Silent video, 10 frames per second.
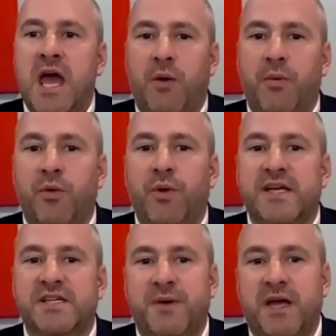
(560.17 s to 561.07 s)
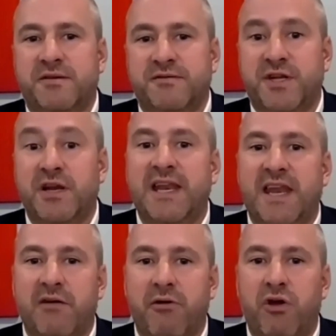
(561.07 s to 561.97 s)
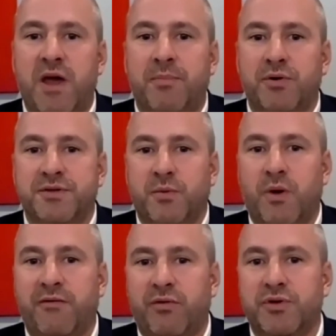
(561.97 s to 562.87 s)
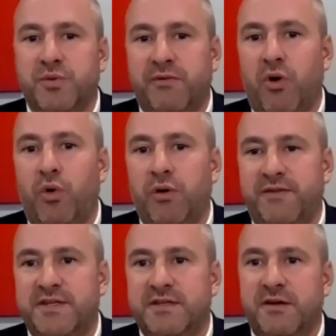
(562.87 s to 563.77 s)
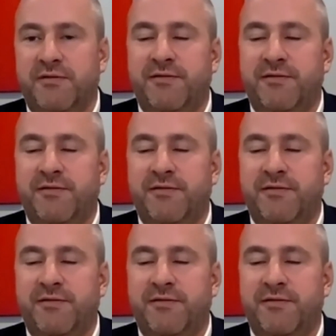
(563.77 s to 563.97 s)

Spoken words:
And we expect, certainly in our own airports, where of course we've got all of this stuff,